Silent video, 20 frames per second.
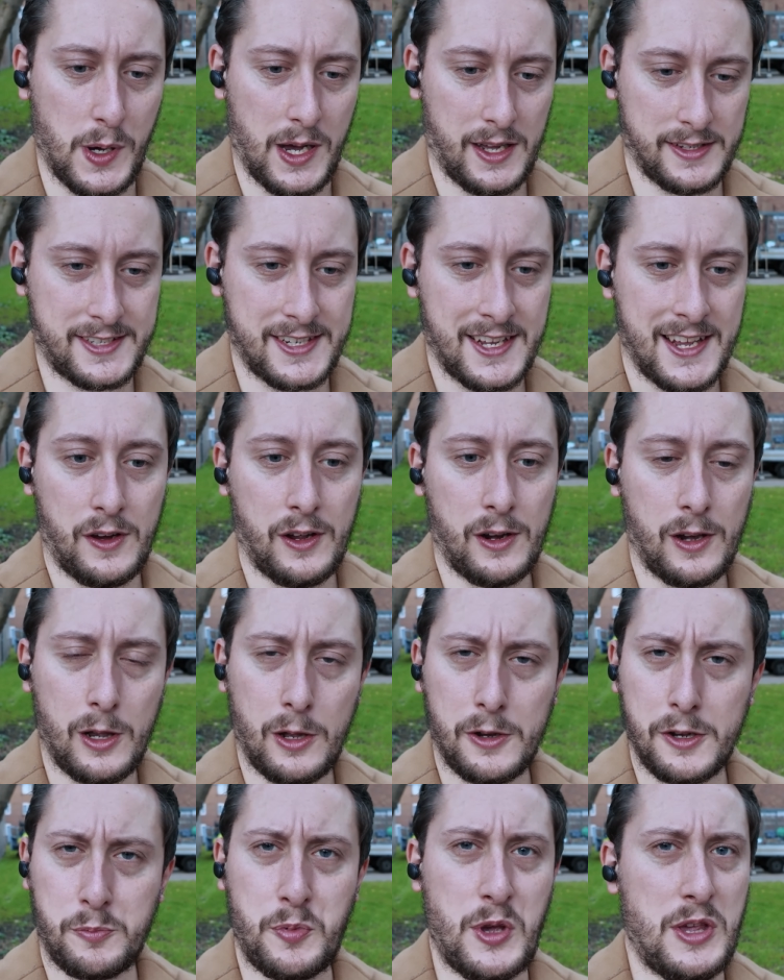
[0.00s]
But for a
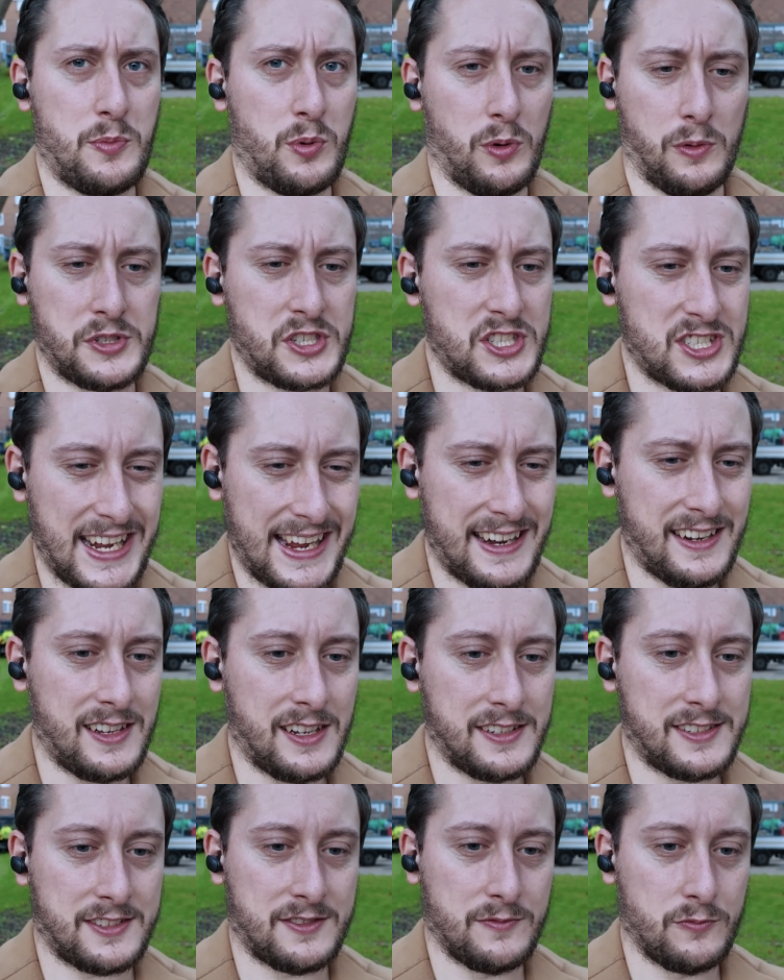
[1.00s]
lot of people,
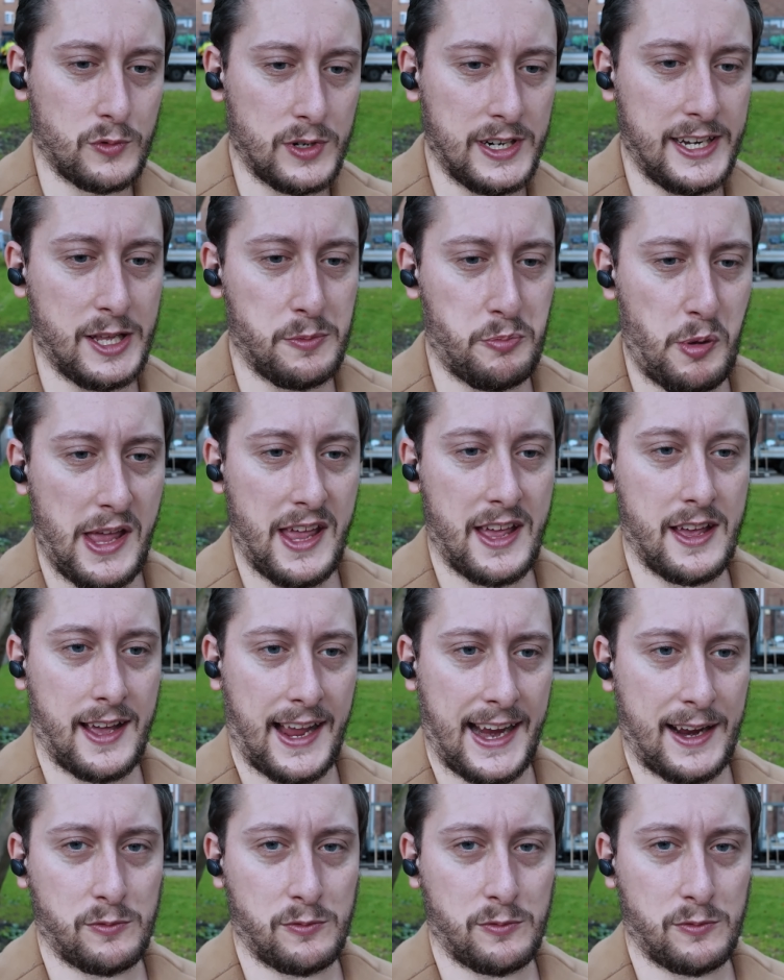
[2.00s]
Stantler doesn't really appear